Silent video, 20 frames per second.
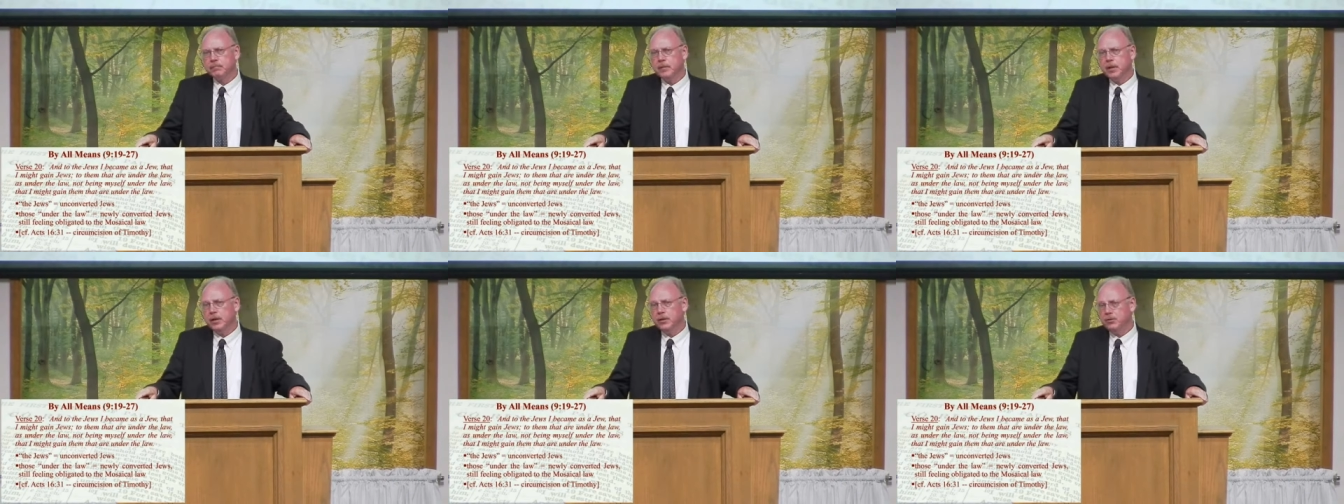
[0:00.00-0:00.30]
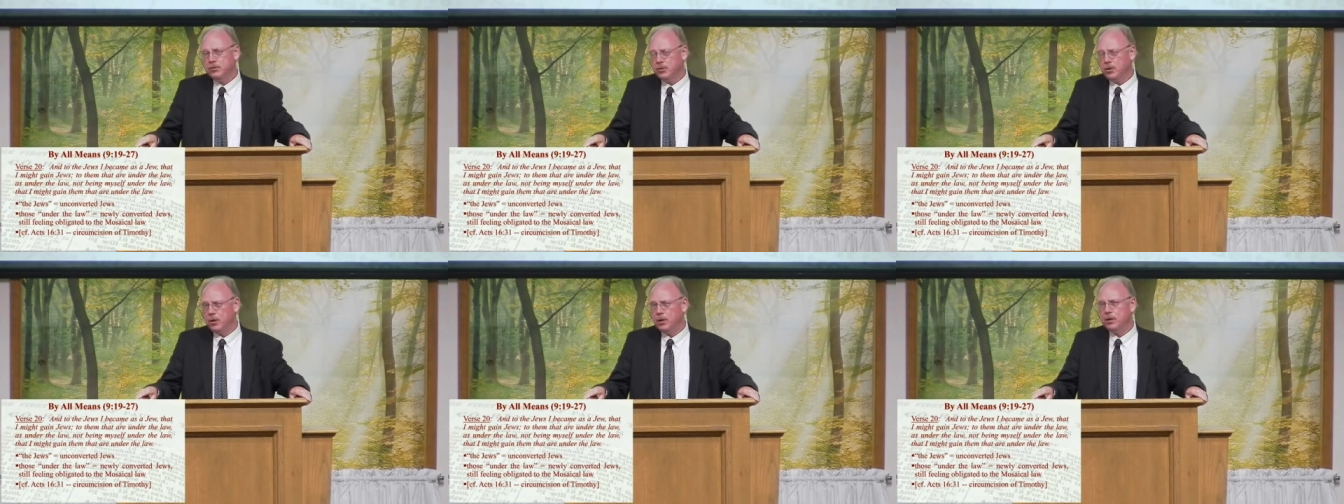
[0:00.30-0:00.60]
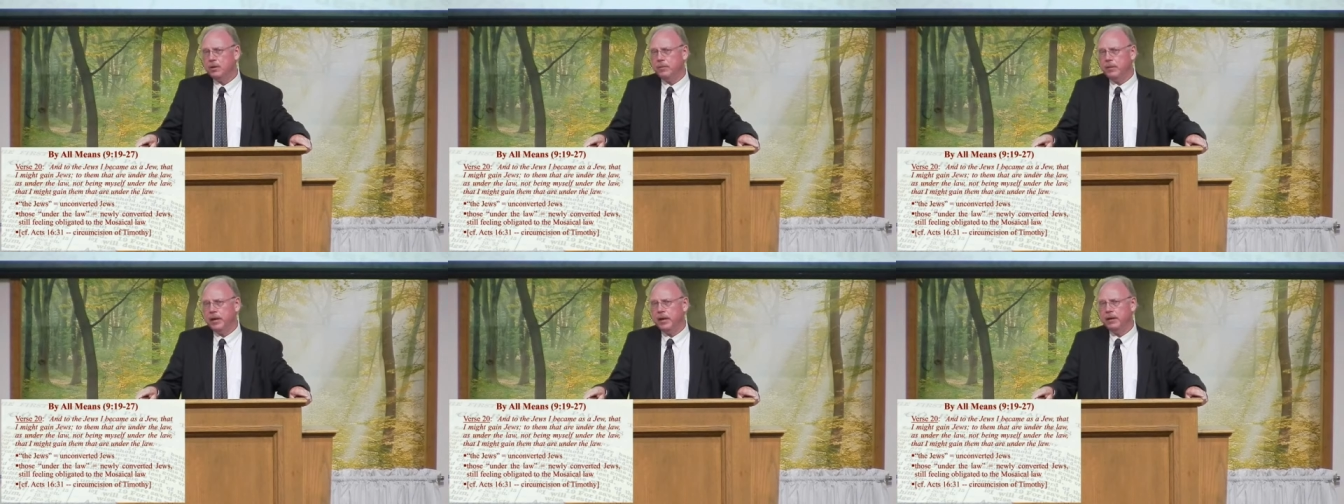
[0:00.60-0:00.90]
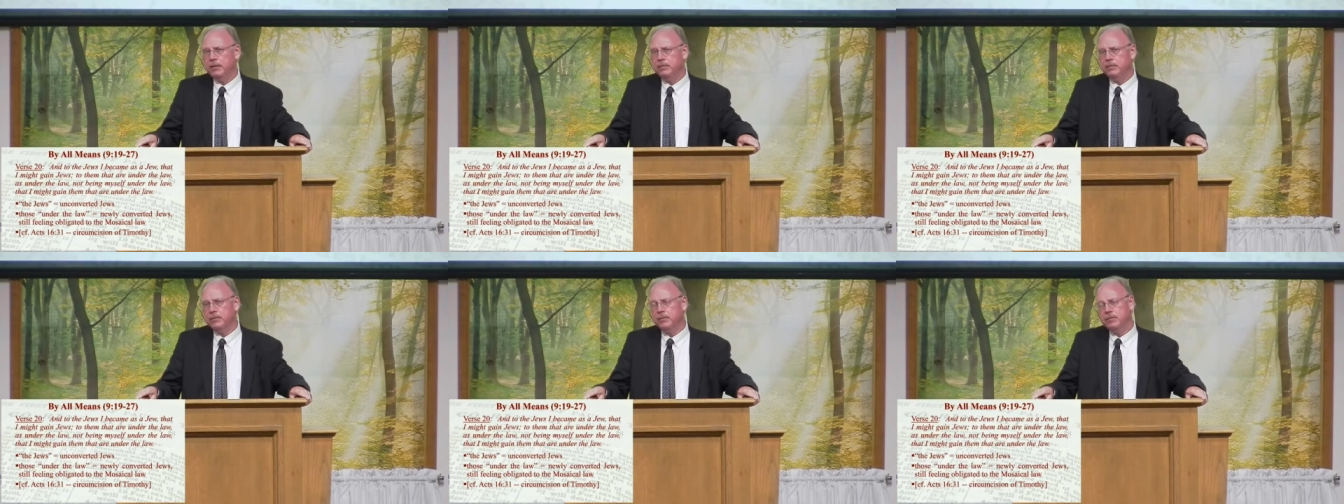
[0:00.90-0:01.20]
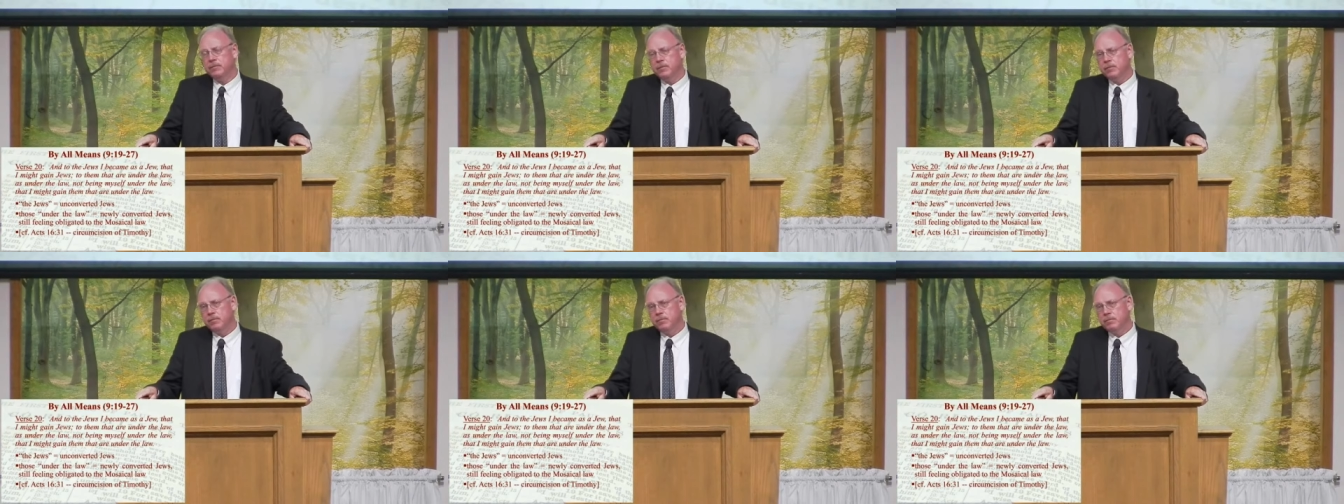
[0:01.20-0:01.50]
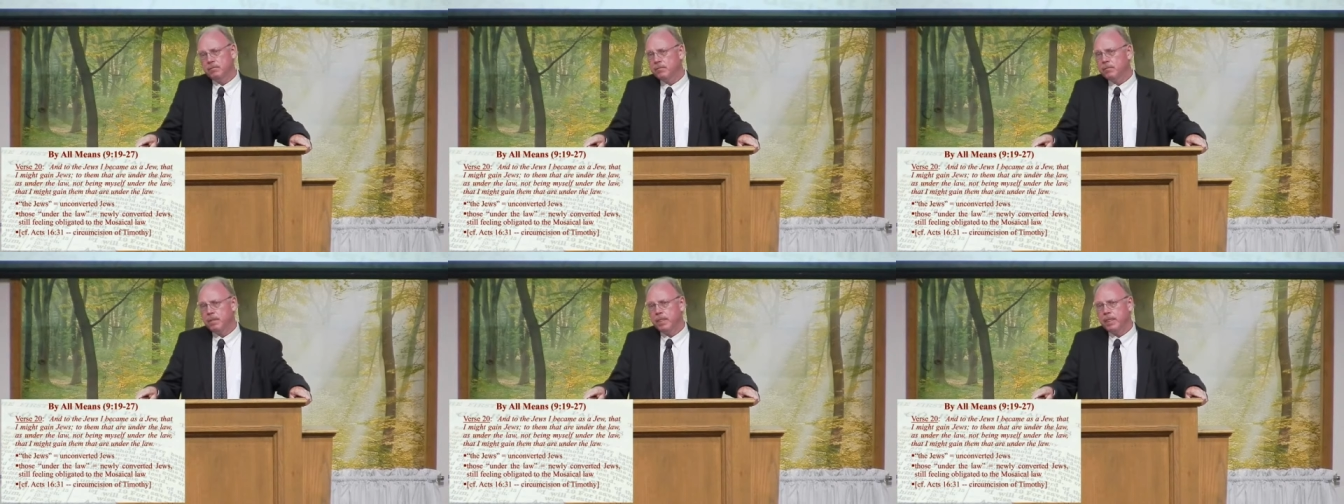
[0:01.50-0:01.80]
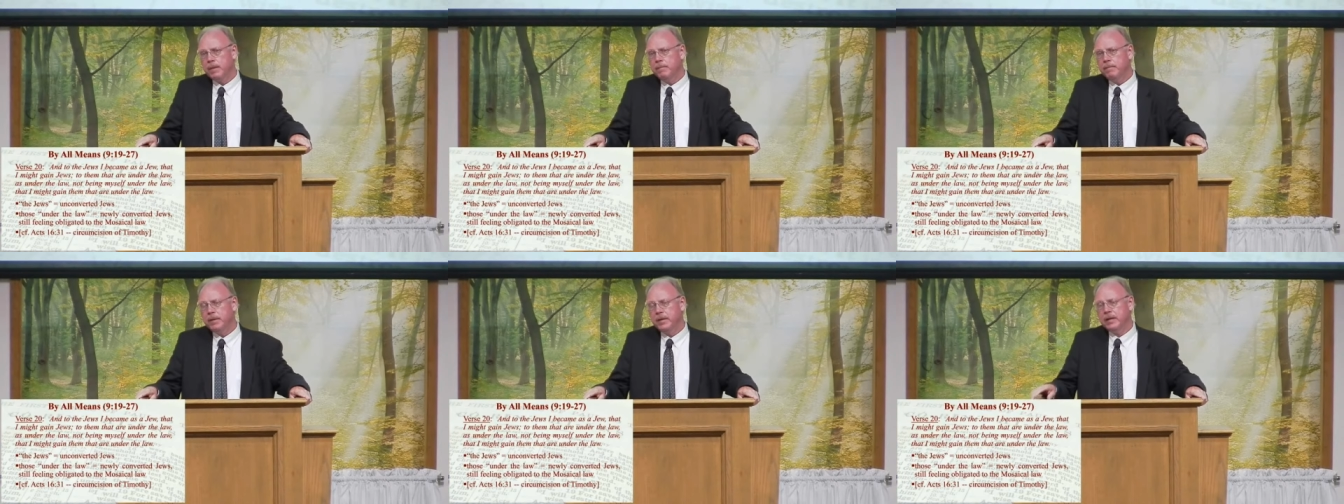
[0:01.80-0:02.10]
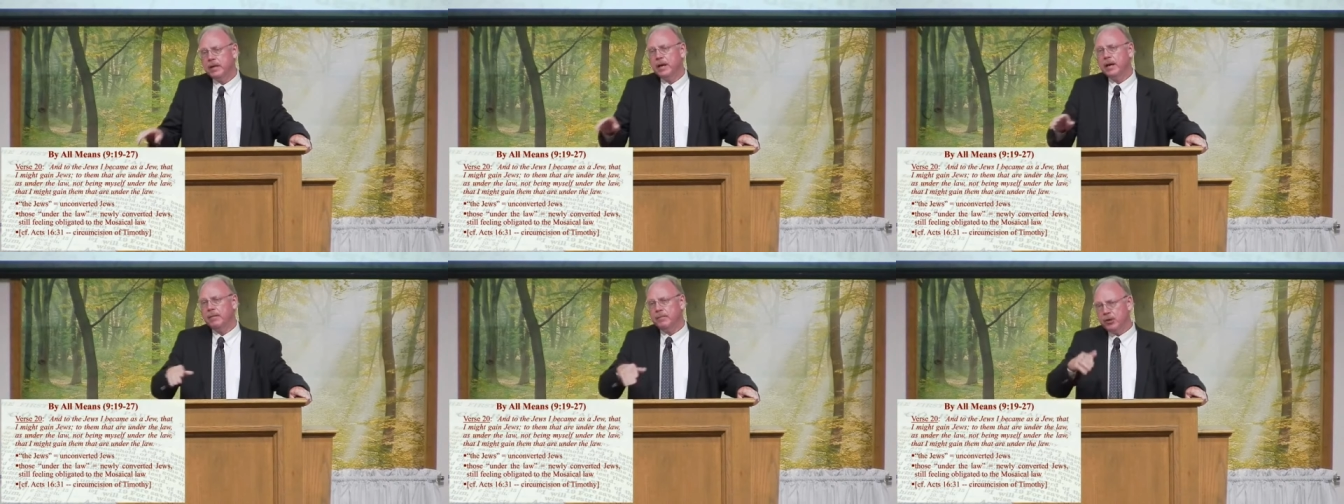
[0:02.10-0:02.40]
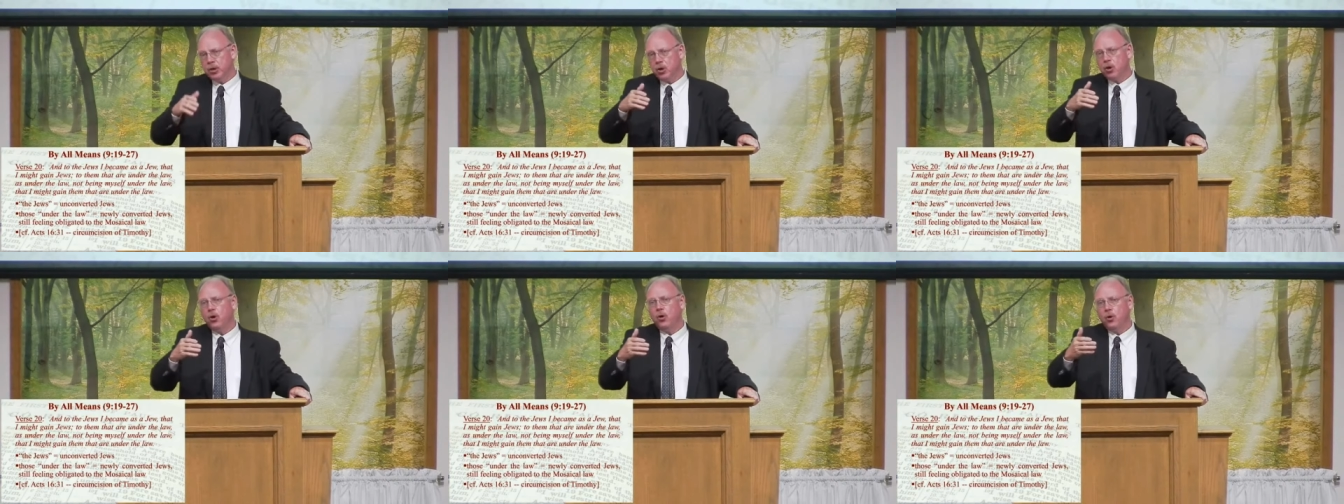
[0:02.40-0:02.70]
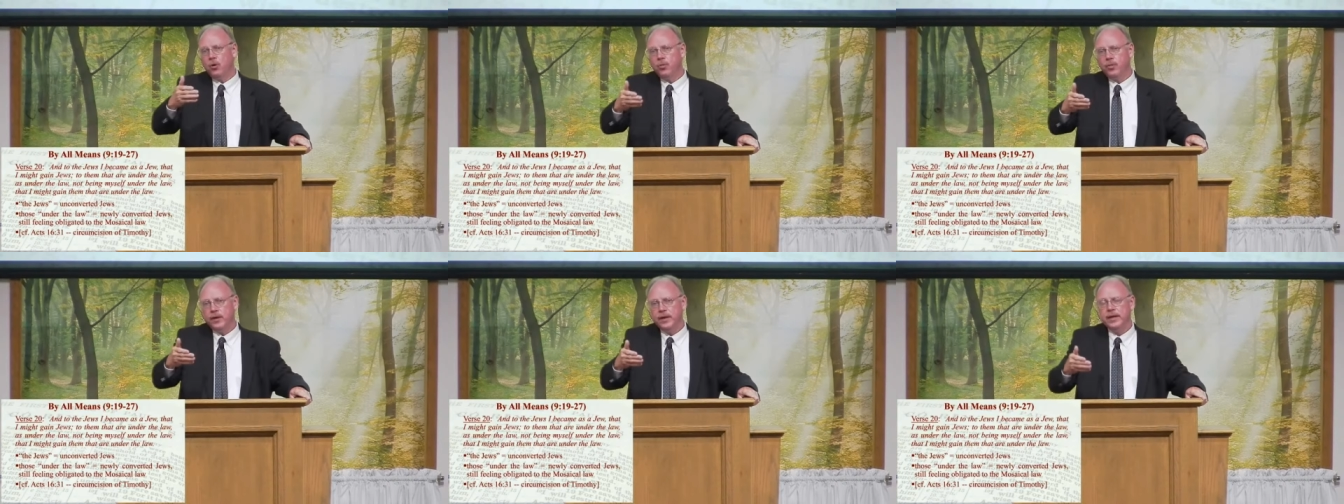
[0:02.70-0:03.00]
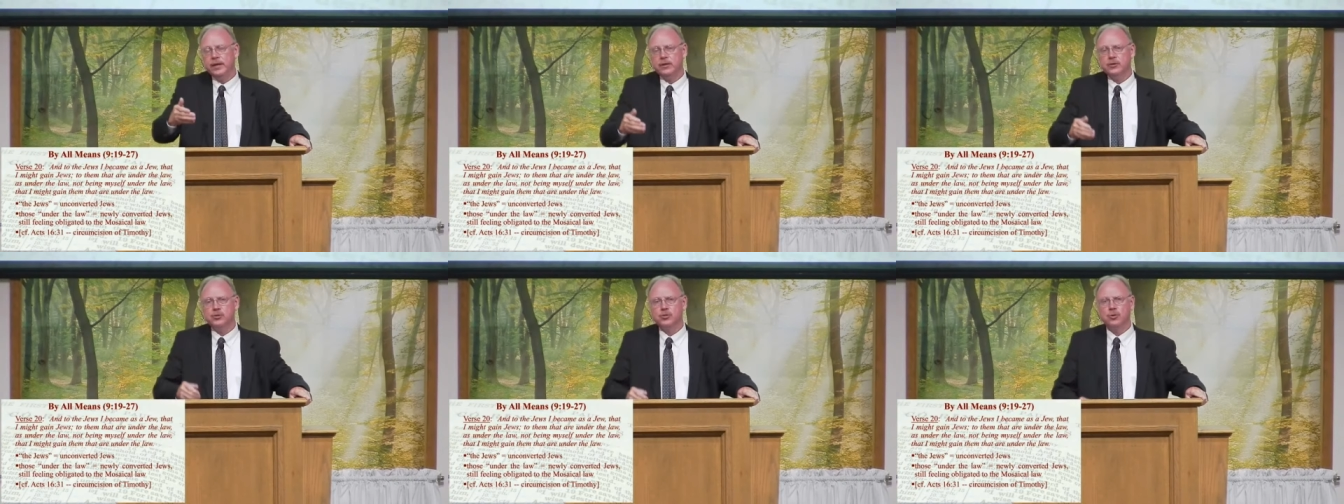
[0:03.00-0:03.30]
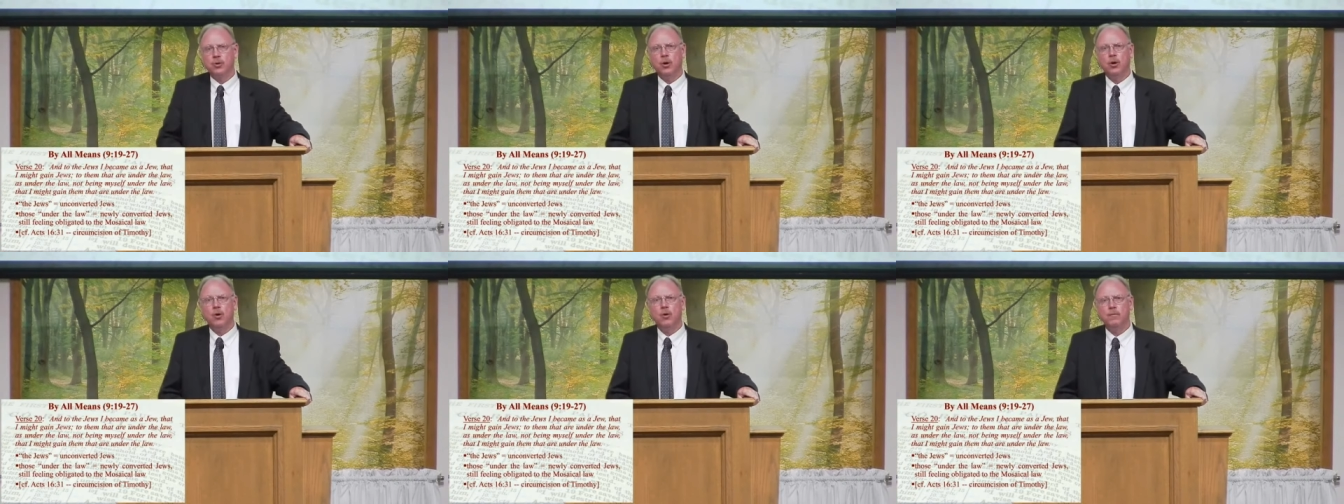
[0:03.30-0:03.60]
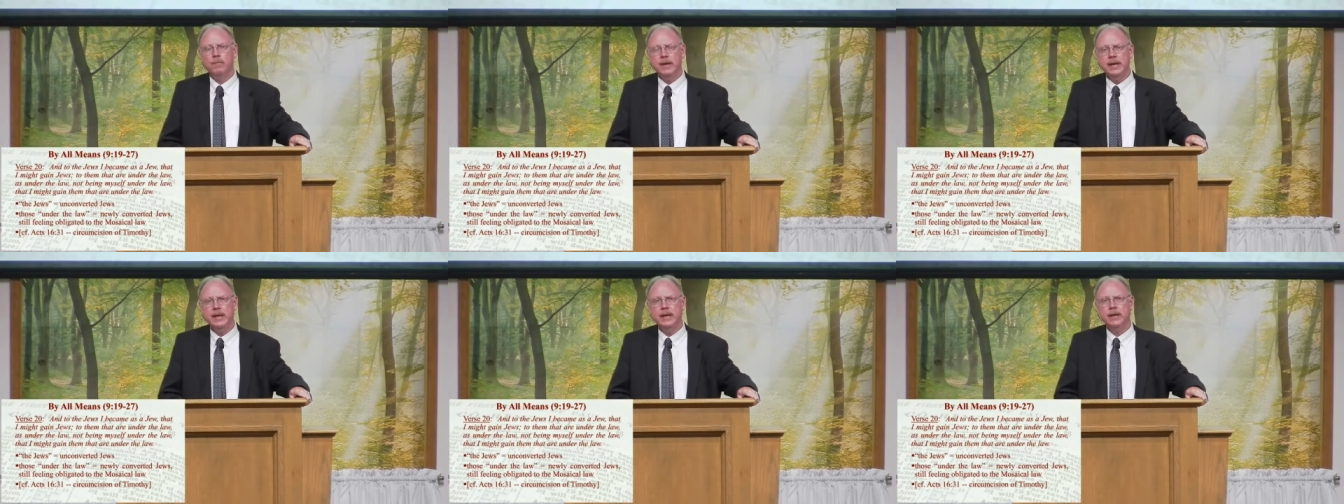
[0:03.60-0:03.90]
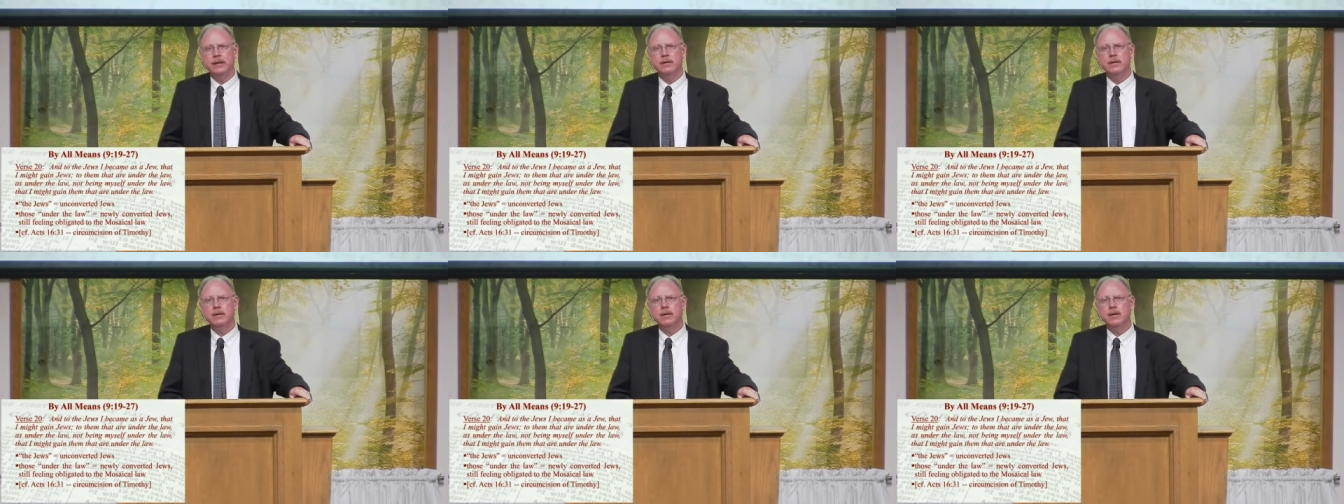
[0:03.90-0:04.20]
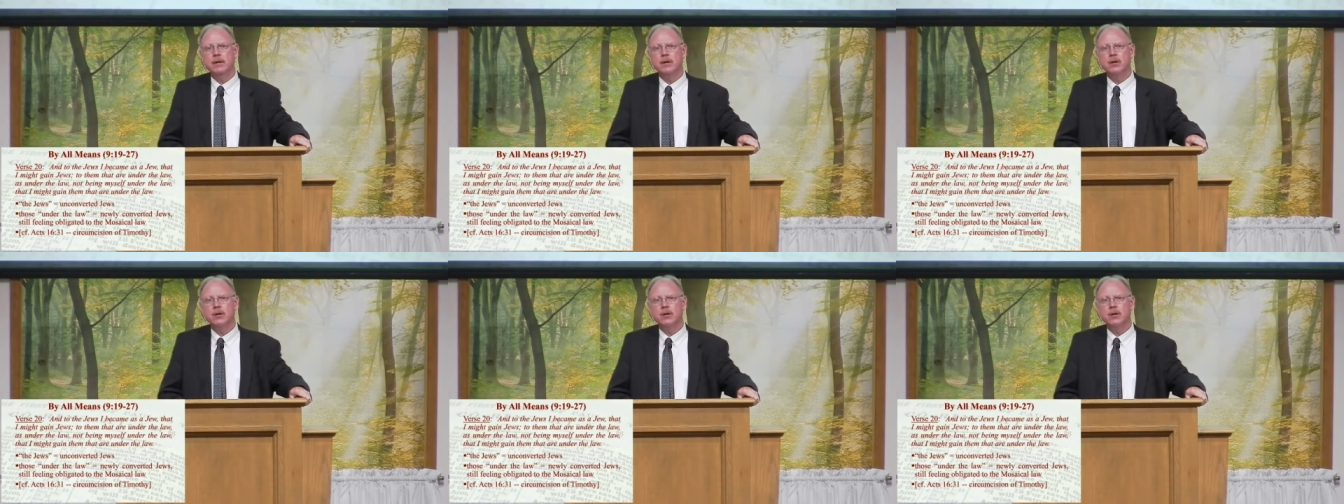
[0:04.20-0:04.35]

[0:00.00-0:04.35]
Now, you talk about becoming all things to all men,